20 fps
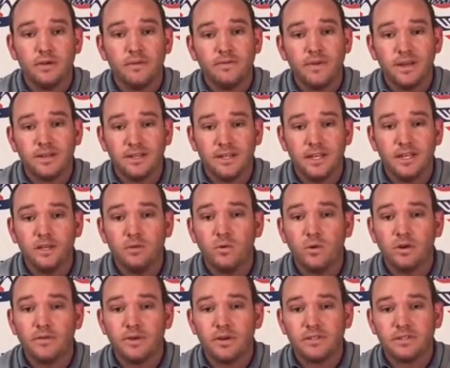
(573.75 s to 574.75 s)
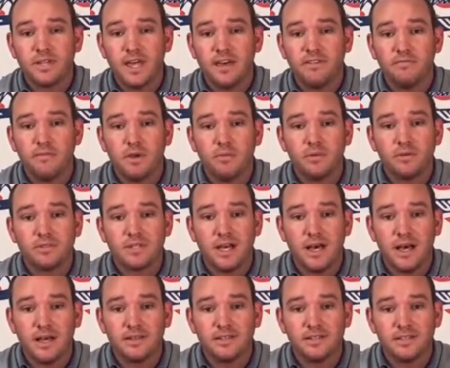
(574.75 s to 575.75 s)
find any one of our staff members
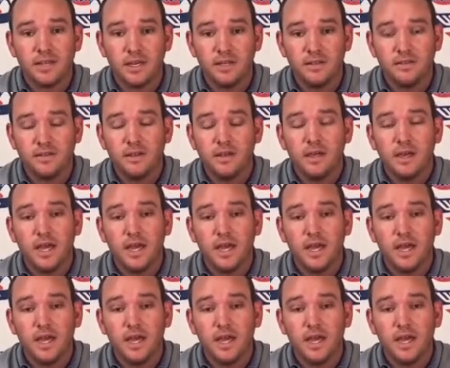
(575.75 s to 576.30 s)
on site